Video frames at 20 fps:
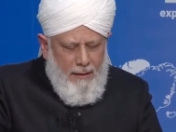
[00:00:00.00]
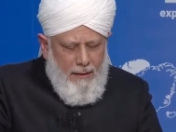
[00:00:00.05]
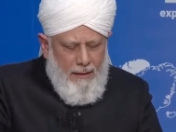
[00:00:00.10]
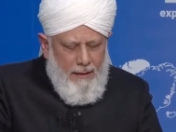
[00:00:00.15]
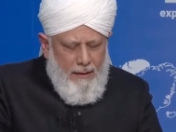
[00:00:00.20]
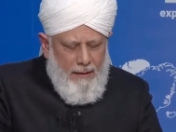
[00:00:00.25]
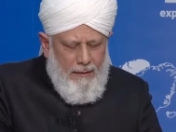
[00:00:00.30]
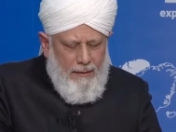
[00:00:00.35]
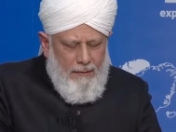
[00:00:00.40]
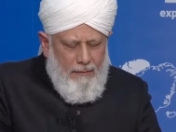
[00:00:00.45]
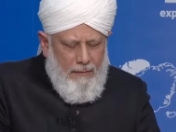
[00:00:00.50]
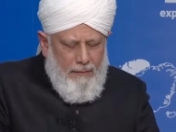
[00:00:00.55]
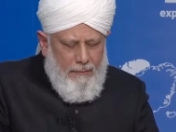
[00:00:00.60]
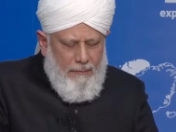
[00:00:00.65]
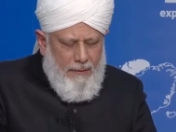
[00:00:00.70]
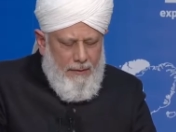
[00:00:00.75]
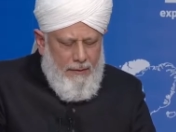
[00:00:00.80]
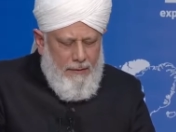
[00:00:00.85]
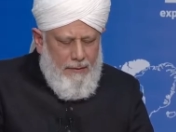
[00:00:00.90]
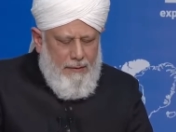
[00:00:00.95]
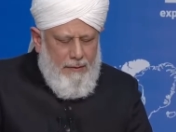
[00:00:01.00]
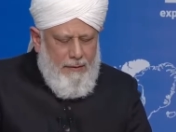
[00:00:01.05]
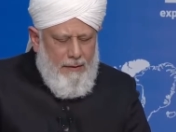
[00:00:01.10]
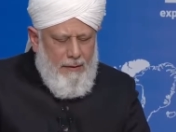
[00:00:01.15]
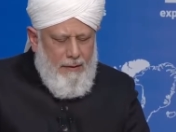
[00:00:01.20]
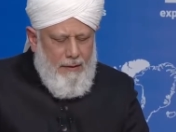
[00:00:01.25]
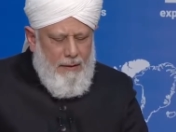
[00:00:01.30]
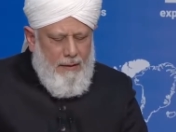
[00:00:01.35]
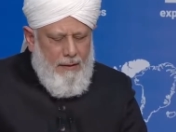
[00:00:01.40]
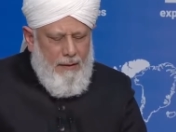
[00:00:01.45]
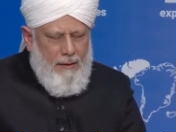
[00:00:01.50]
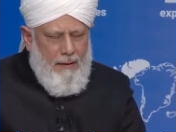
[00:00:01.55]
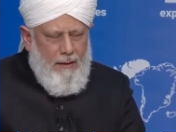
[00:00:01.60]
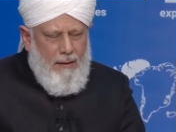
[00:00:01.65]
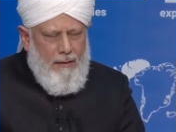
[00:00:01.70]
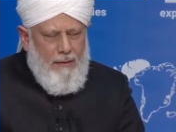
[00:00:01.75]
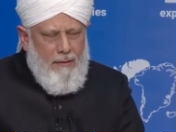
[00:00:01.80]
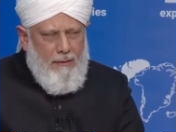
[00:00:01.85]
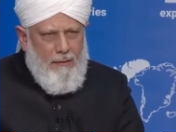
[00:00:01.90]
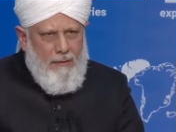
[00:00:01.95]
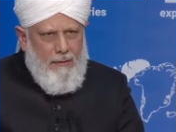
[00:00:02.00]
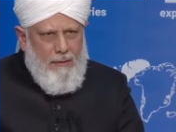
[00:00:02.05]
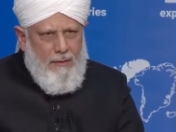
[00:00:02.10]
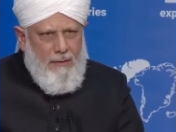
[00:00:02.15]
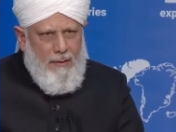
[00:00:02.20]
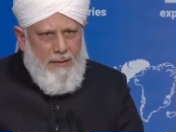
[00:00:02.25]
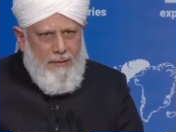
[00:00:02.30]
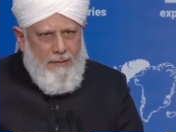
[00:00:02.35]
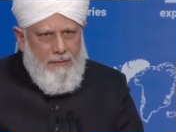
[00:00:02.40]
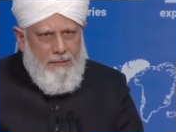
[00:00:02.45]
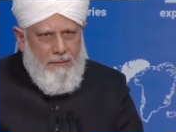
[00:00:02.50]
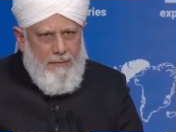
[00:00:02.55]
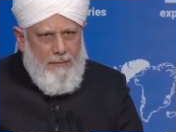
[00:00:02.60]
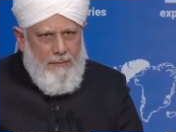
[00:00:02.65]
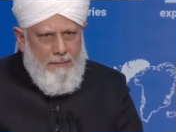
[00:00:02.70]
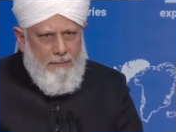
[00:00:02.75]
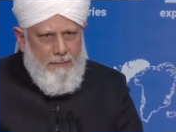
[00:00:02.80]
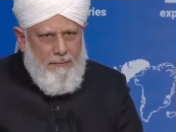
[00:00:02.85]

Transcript: and conflict are on the rise.